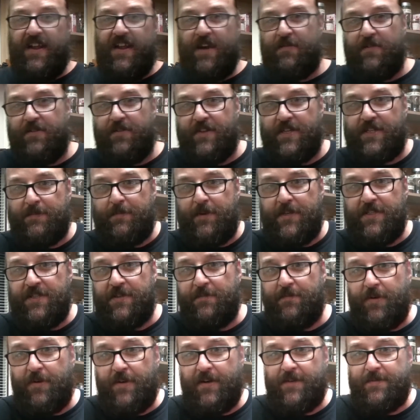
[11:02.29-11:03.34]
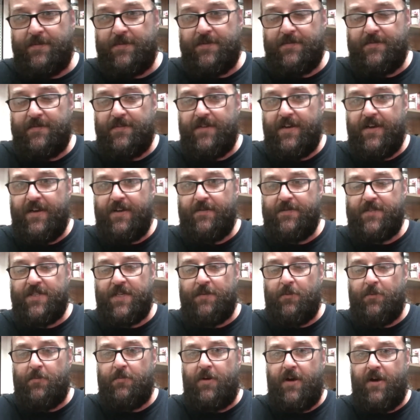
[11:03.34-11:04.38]
out with expensive pipes.
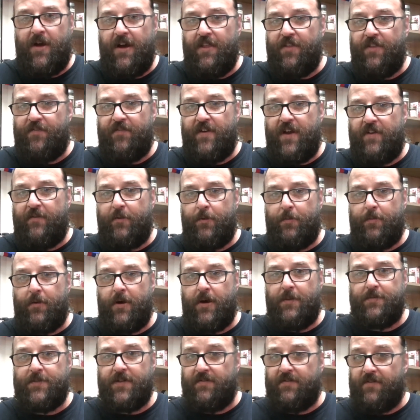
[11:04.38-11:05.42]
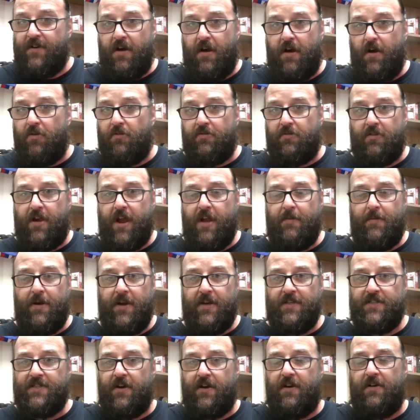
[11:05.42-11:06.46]
Some of my other favorite pipes, I've got old
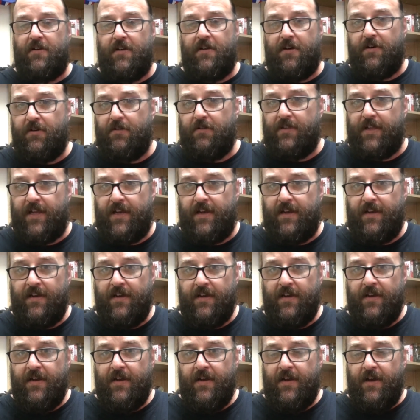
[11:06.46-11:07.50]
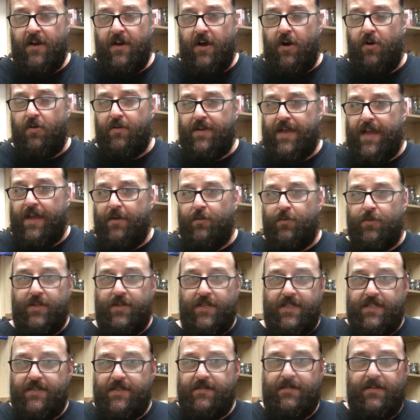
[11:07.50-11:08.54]
Greybos, old K
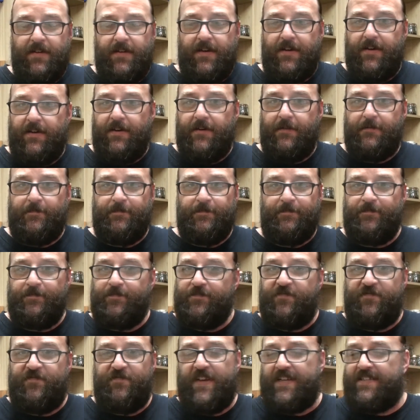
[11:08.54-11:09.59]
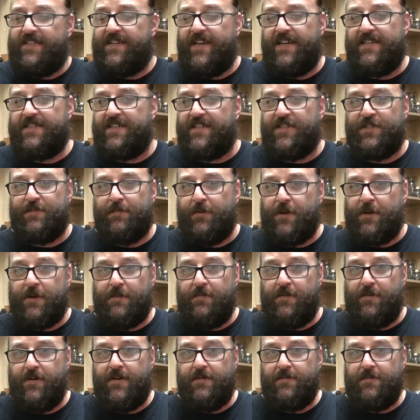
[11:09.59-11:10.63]
Woody's. Fantastic smoking
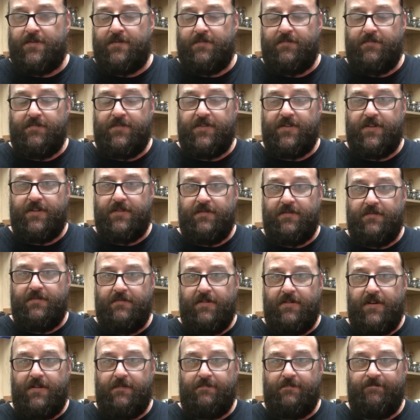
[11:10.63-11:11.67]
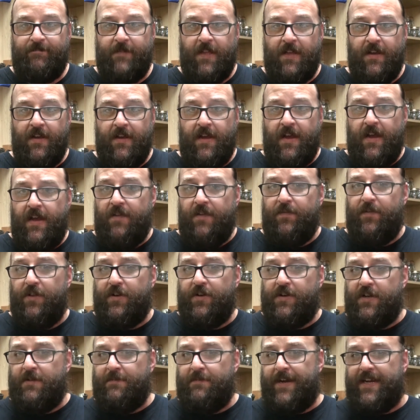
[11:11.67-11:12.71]
pipes. So if you're
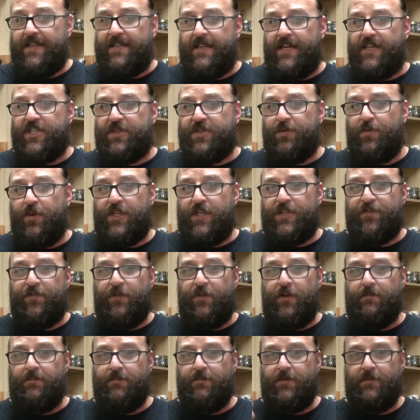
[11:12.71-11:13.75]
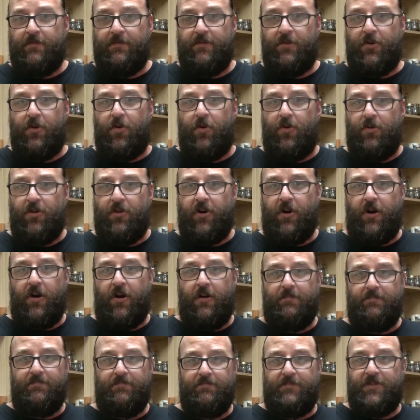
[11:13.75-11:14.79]
looking to make that switch from corn
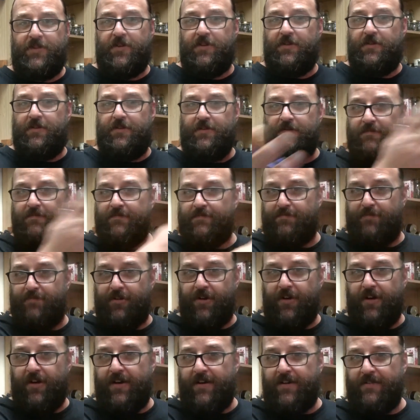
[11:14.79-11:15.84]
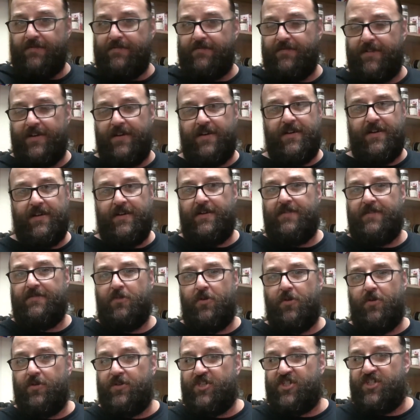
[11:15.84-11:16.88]
cob to briar,
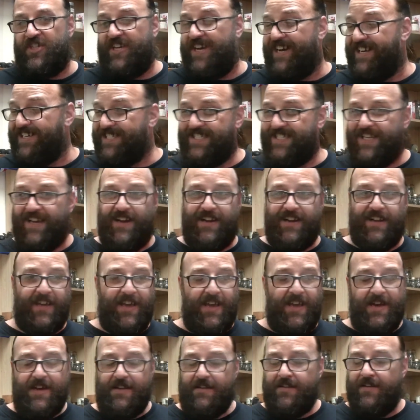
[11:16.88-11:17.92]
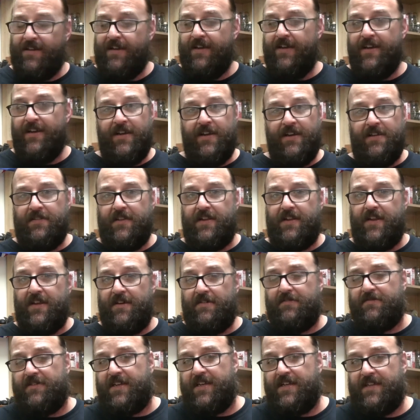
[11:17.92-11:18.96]
or just starting out, then
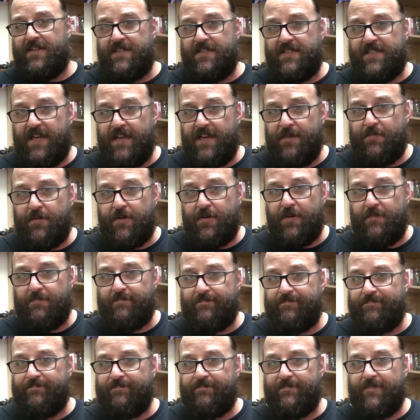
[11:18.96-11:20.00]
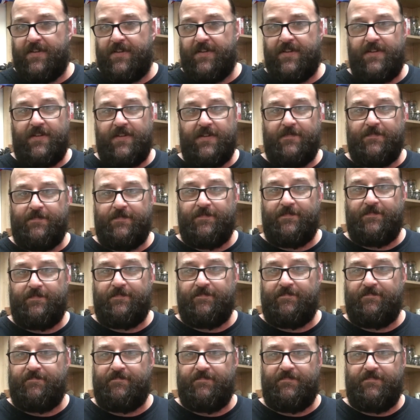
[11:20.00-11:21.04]
hell, get an estate pipe. Can't
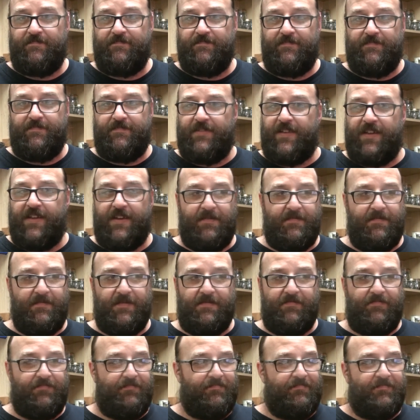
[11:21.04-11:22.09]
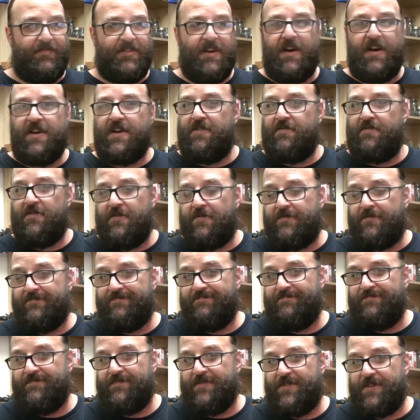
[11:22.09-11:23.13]
go wrong.
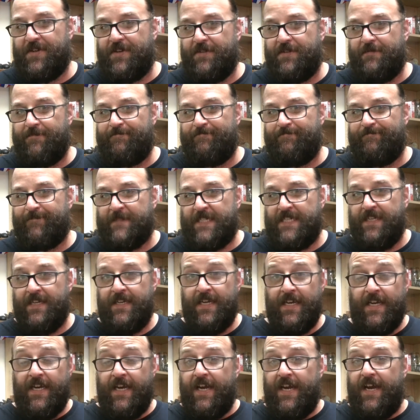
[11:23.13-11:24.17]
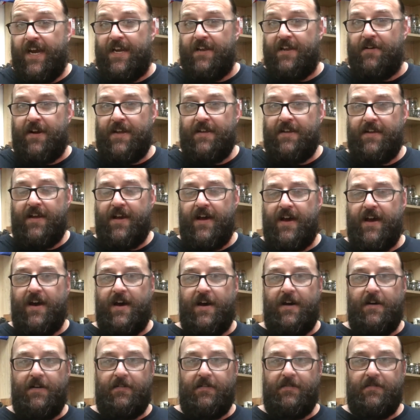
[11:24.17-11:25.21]
So anyway,
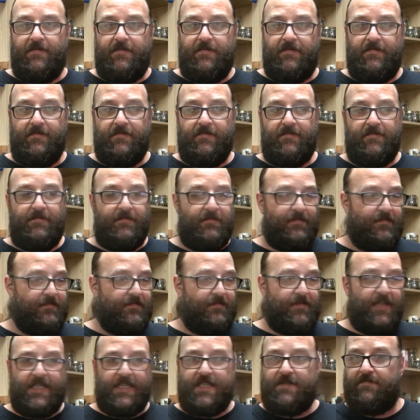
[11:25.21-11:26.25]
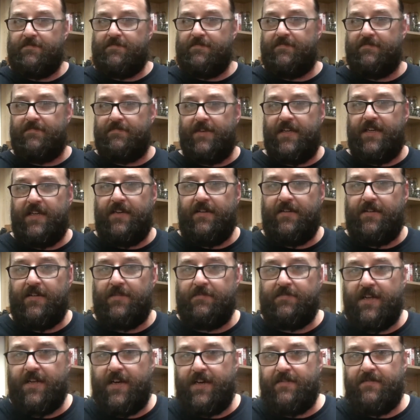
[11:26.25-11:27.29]
that's me,
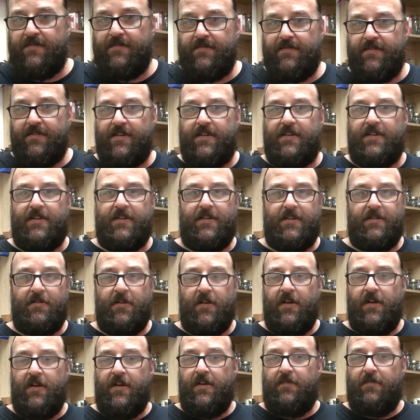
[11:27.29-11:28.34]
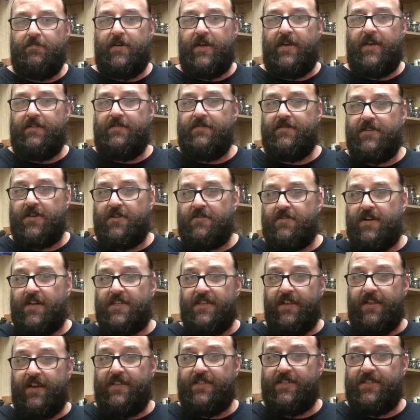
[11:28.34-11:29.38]
I'm done. Ben,
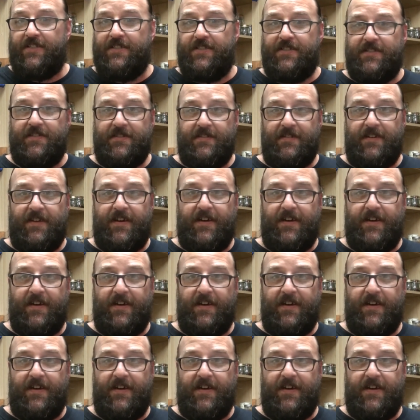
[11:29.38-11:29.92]
congratulations.